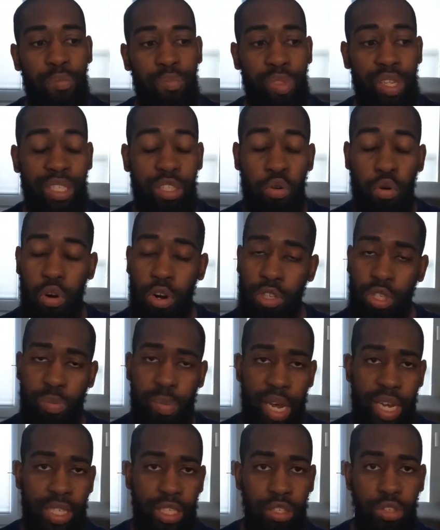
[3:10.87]
This Coros
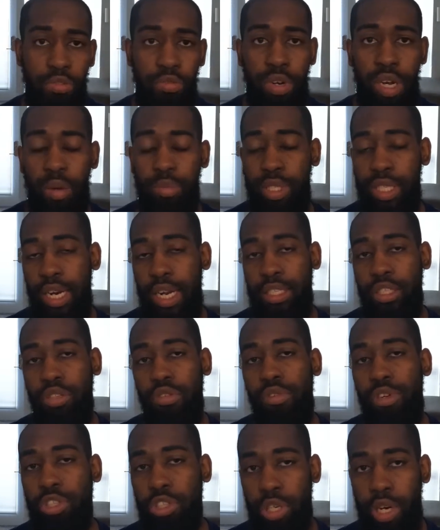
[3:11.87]
Pace 2 comes in at
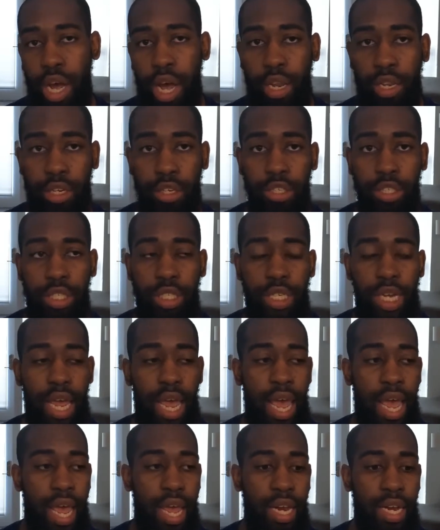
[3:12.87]

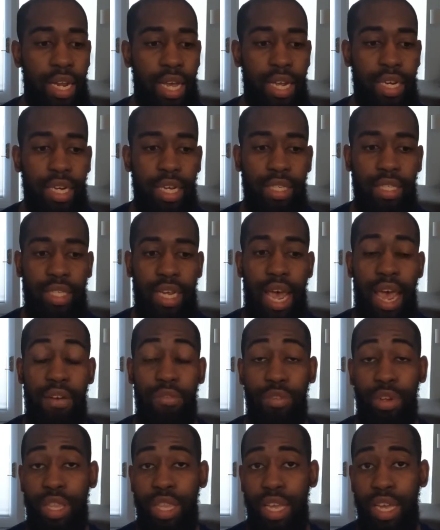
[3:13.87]
$200, and it does
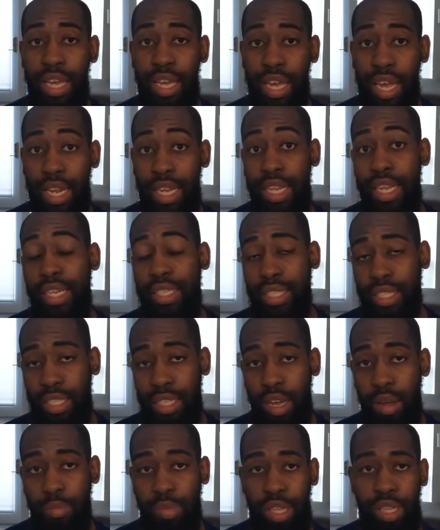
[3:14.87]
everything and then
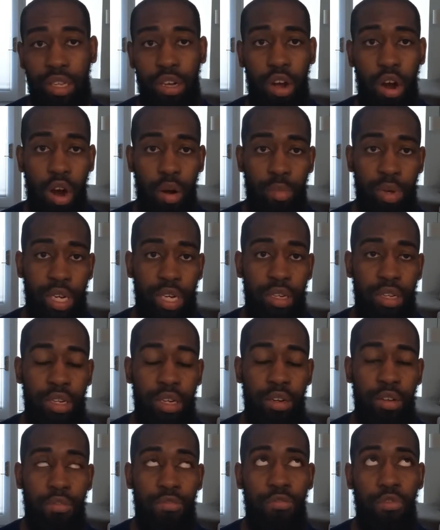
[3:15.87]
some that the Garmin
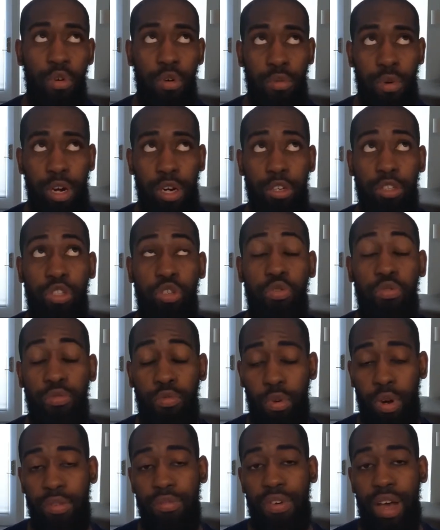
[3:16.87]
Forerunner
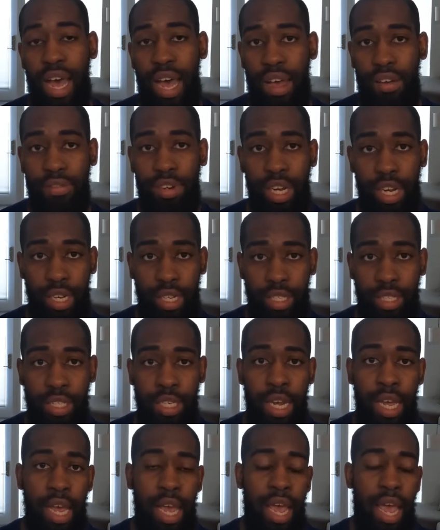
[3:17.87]
245
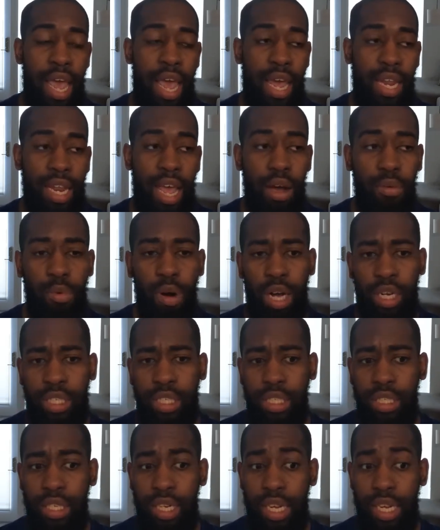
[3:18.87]
does. And that
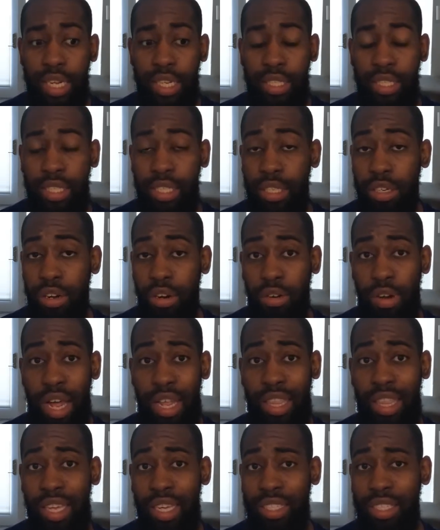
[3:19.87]
watch is,
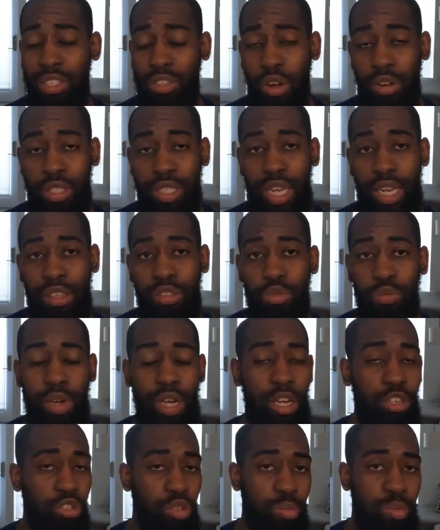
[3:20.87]
I think starts at
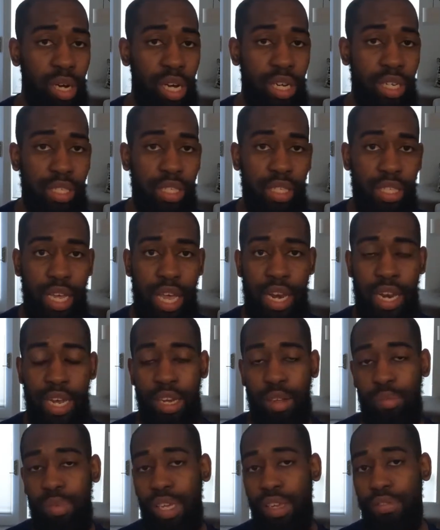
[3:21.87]
$300, and it
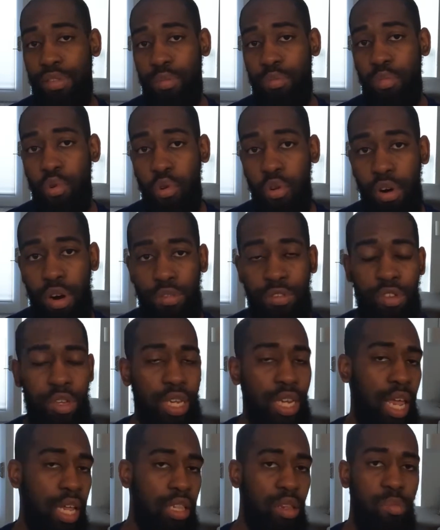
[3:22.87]
could be even more if you
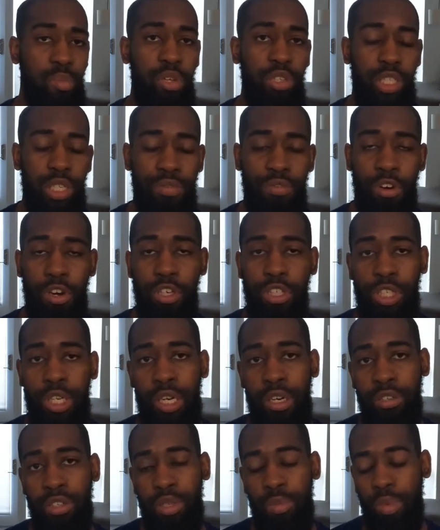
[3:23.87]
get the music
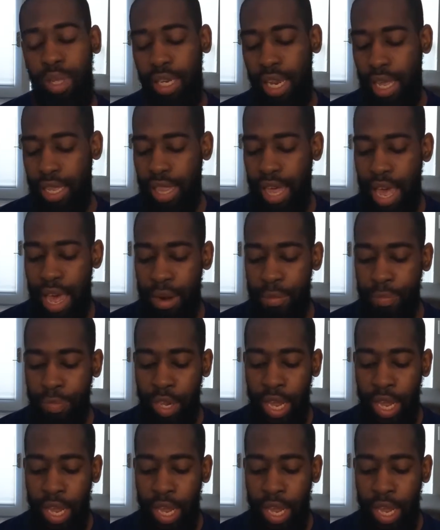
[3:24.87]
version or something like that.